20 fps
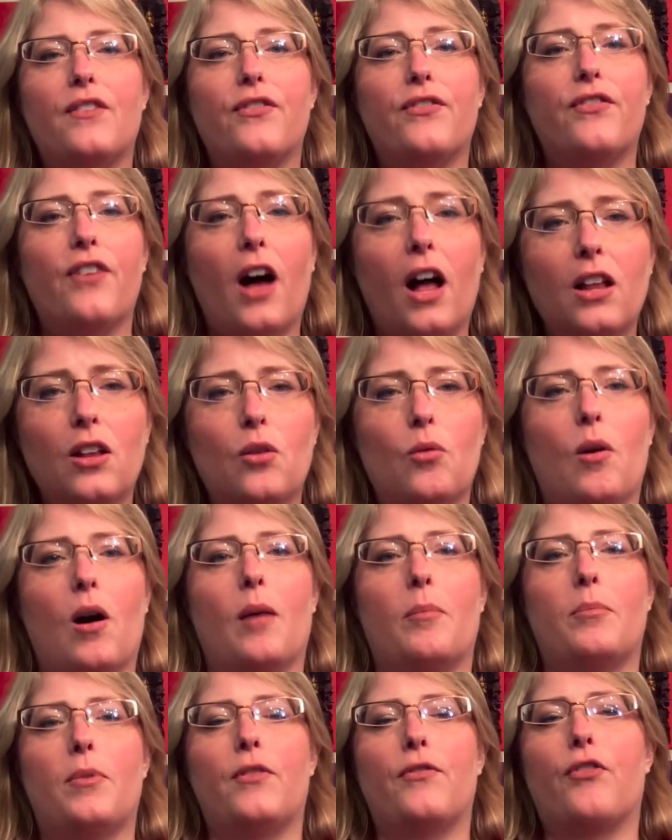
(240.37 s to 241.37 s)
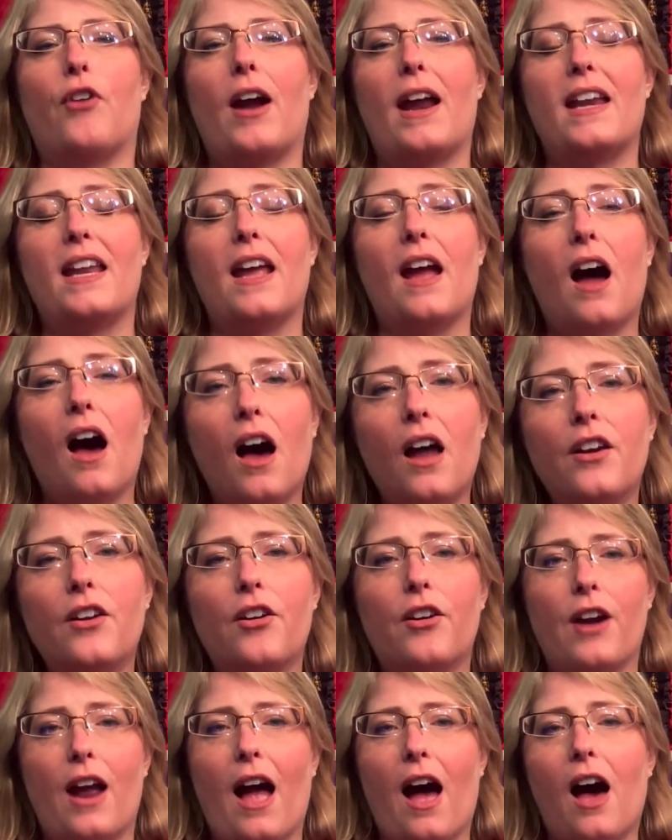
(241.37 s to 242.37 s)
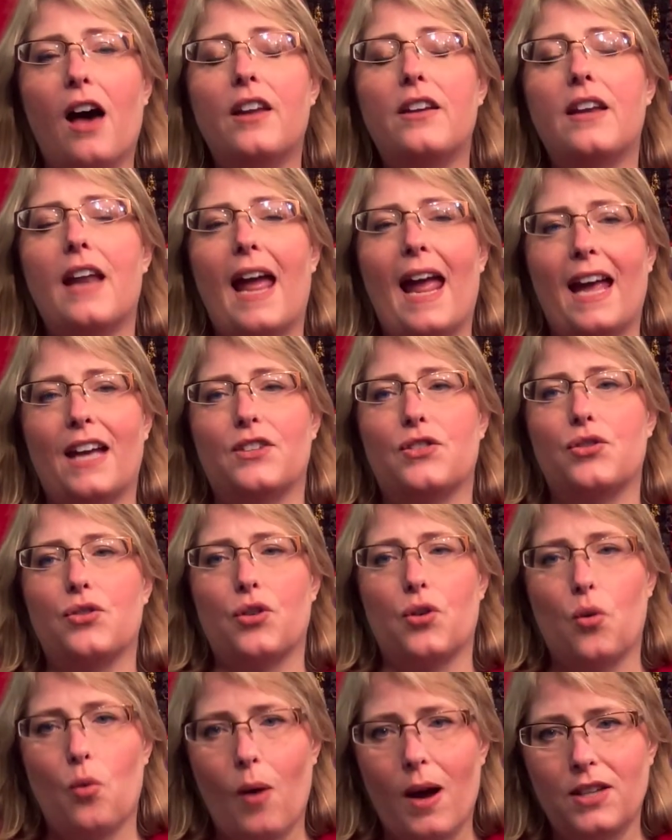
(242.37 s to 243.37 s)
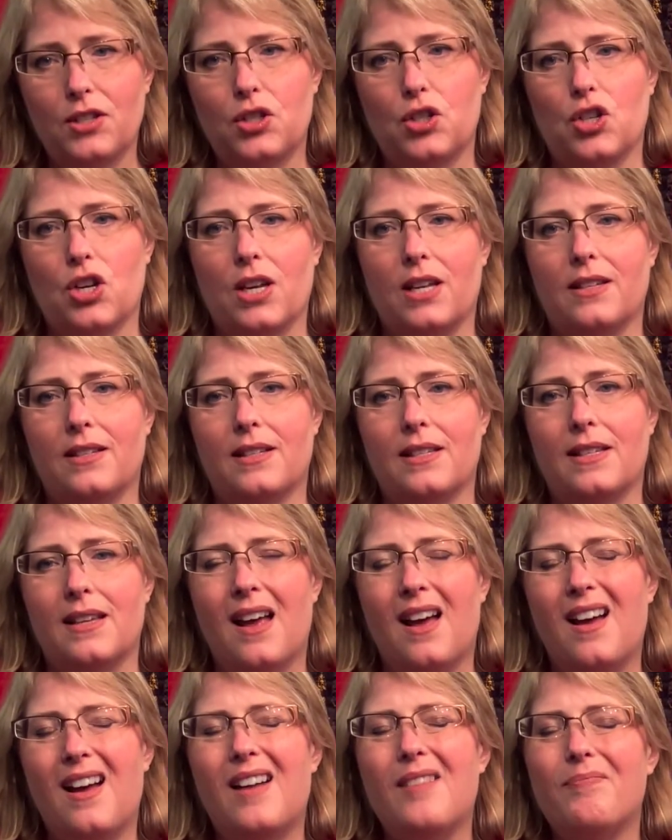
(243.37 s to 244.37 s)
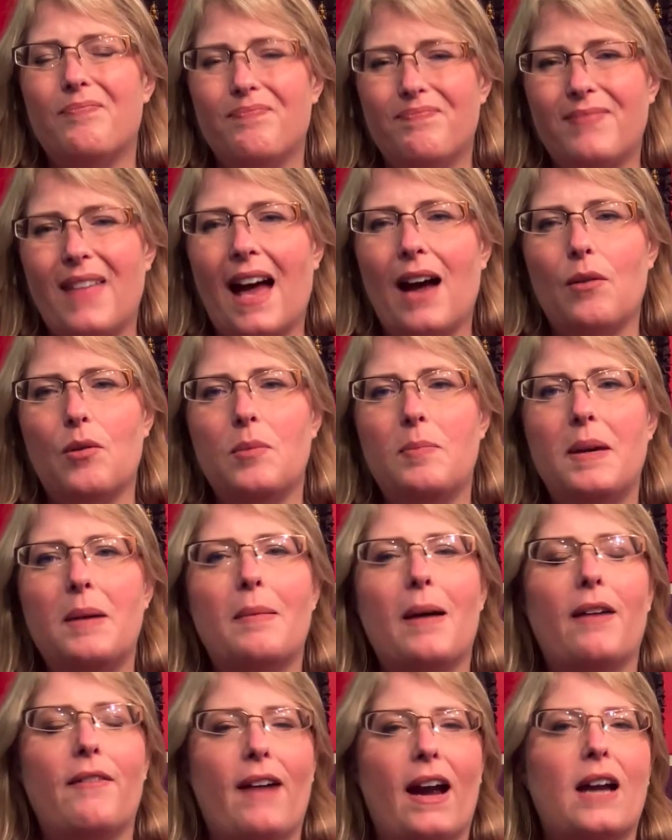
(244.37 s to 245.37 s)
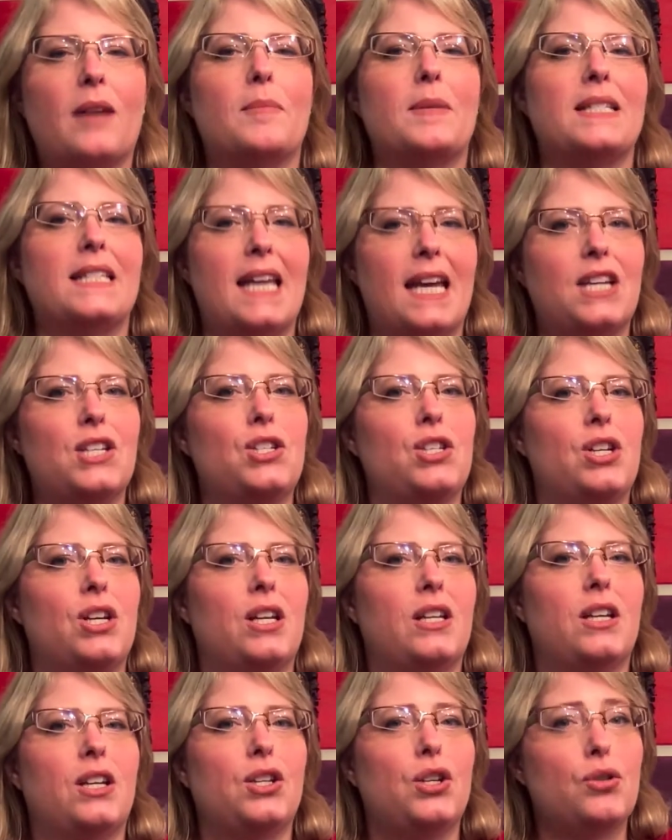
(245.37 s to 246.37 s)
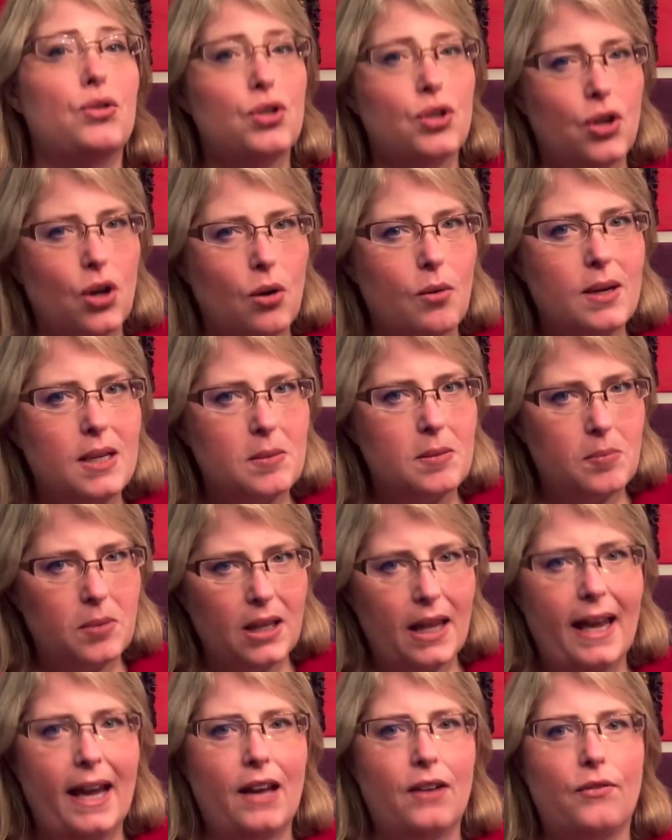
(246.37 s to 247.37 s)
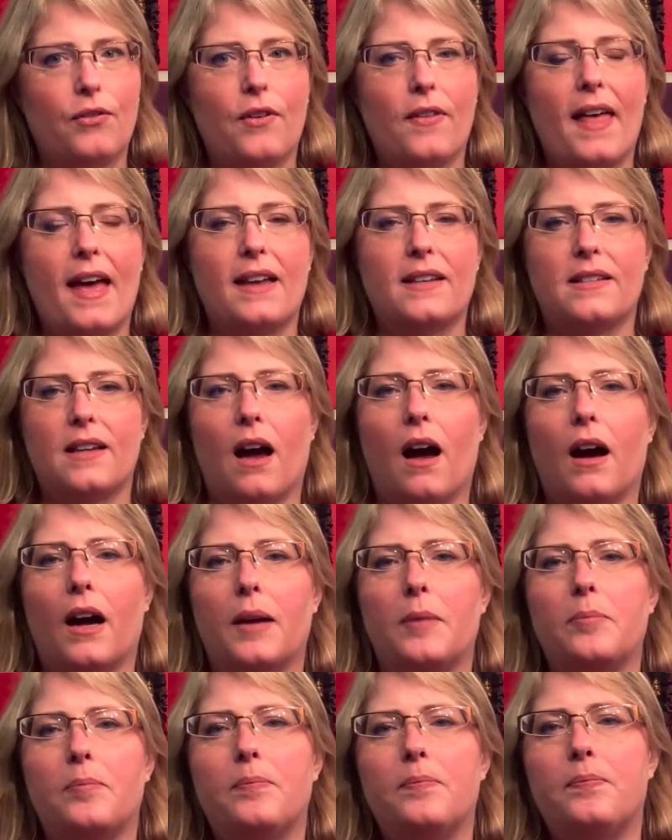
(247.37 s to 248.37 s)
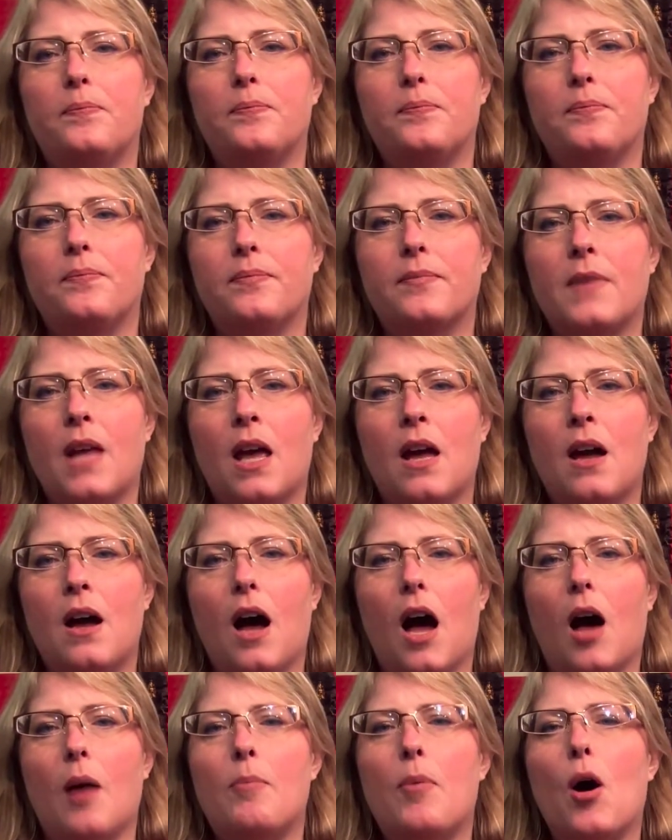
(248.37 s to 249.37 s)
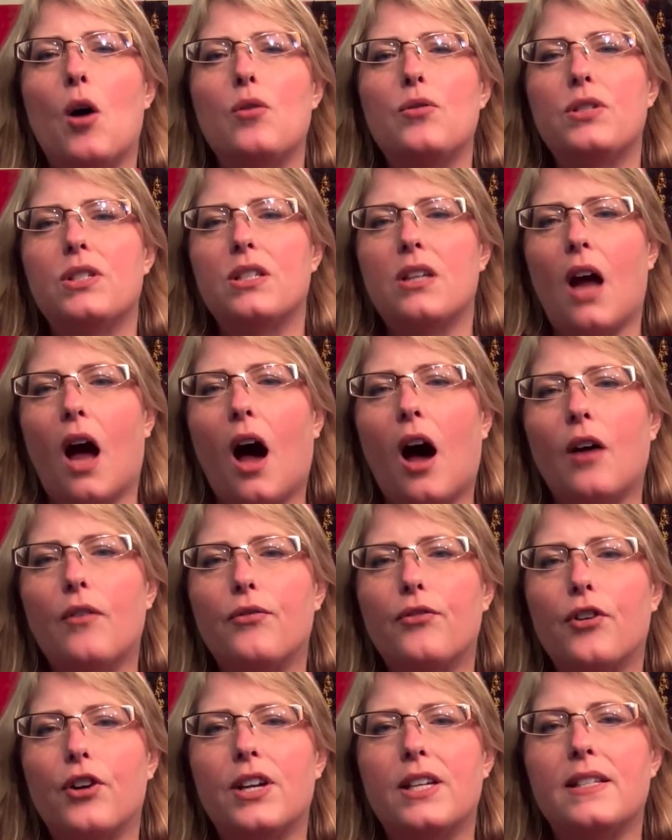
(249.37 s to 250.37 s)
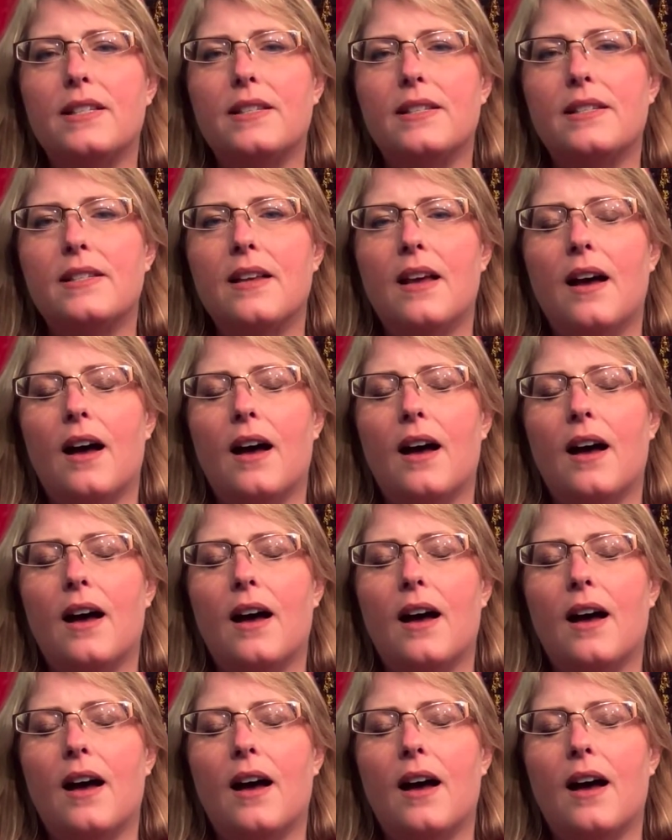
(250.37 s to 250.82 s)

follow-up for any unanswered questions, that would be my recommendation, and you should always plan for that time. A post-conference